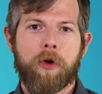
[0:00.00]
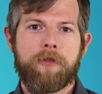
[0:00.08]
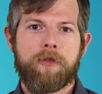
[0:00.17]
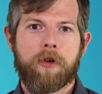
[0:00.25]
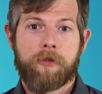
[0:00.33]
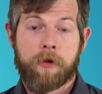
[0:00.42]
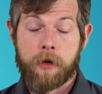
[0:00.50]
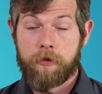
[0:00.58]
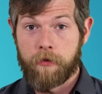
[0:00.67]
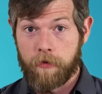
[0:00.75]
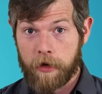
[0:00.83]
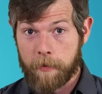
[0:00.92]
What's also
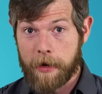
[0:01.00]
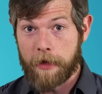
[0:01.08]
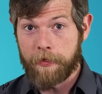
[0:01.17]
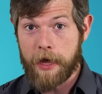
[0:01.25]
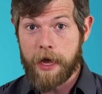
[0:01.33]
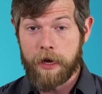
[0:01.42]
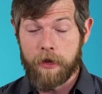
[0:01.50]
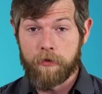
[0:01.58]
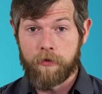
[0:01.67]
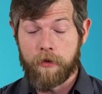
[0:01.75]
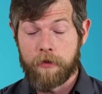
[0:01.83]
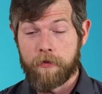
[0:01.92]
interesting about that
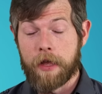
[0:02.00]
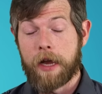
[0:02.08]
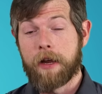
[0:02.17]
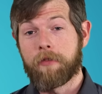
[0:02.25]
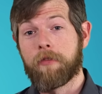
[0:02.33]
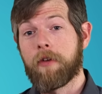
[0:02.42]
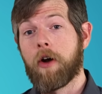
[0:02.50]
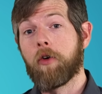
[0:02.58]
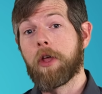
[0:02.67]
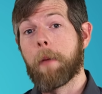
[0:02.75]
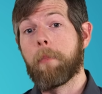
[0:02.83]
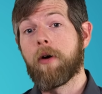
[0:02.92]
is it's not
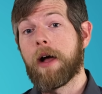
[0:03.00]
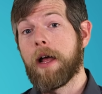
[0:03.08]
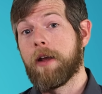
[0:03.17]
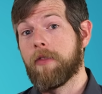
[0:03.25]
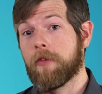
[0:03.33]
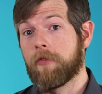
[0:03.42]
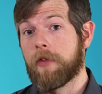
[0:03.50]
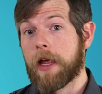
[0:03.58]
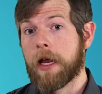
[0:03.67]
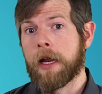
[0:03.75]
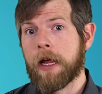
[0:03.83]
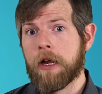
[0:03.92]
necessarily applied in this
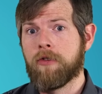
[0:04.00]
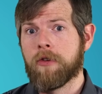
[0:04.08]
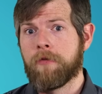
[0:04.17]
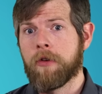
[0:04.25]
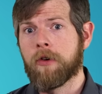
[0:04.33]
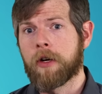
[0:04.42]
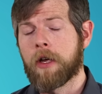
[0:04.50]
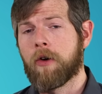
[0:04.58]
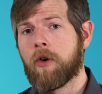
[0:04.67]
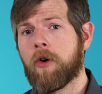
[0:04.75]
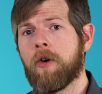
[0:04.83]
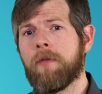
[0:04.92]
day and age. If you look at
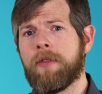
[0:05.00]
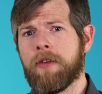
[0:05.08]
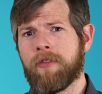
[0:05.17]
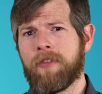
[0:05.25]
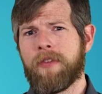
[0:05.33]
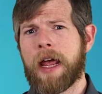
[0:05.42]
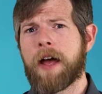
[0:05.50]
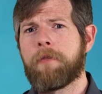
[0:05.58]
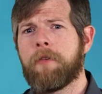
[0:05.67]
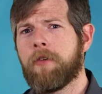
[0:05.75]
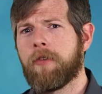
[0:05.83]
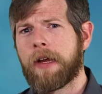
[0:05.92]
all of these
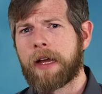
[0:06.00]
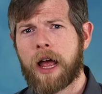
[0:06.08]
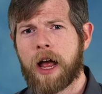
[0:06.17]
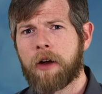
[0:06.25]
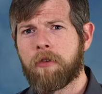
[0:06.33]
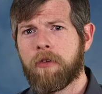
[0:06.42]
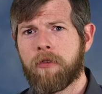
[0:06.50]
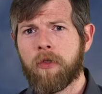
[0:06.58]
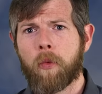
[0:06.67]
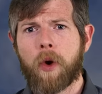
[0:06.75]
staffers in Congress and the